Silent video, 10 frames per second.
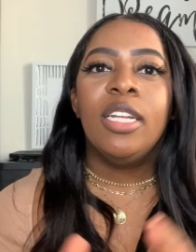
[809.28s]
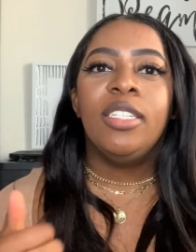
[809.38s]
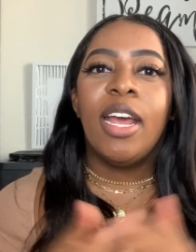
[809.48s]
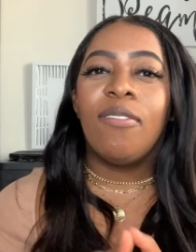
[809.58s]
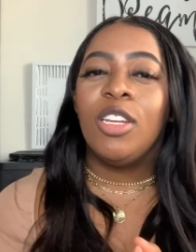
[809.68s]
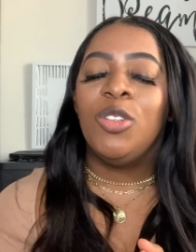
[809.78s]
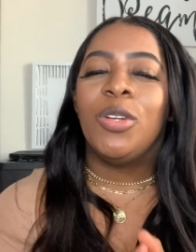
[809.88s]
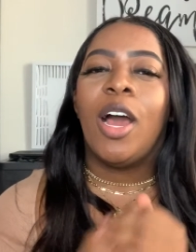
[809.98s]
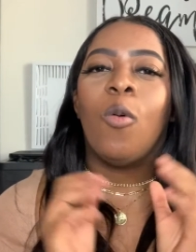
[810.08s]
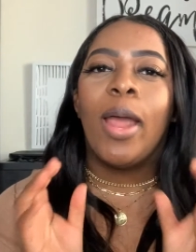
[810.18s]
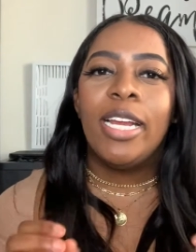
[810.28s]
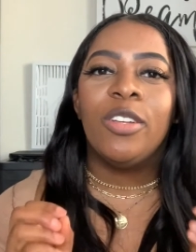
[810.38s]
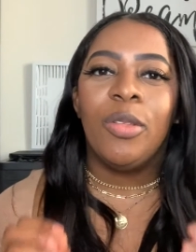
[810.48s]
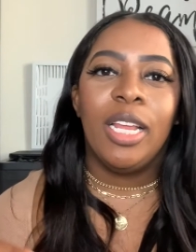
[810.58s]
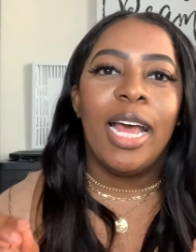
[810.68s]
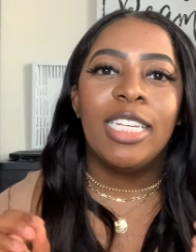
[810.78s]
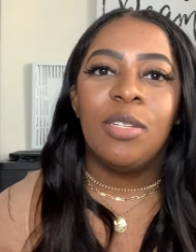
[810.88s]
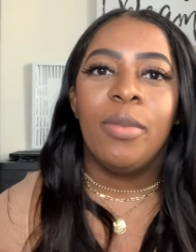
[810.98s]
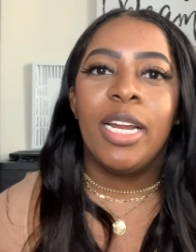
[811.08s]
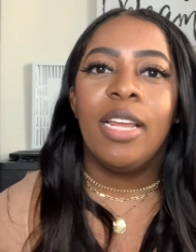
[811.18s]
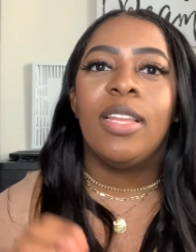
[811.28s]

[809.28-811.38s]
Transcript: Definitely do not wait till the last minute.